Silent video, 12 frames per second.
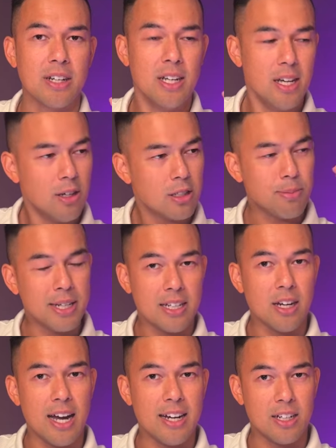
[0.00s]
We're spending
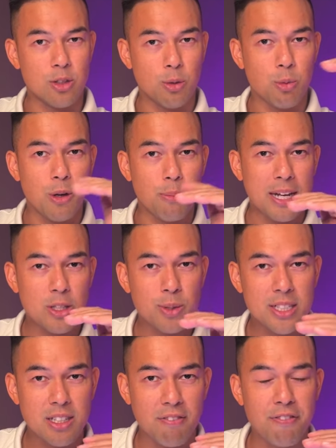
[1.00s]
900, we're about
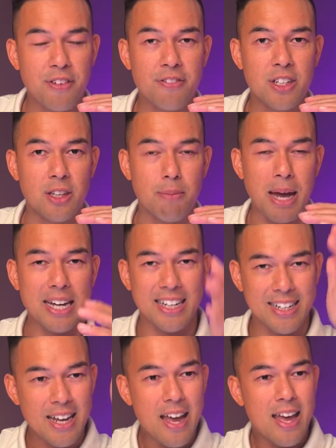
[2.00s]
doing 750 on the back
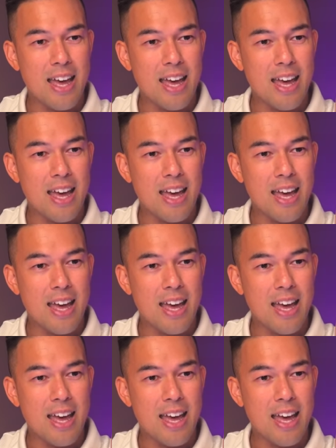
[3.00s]
end.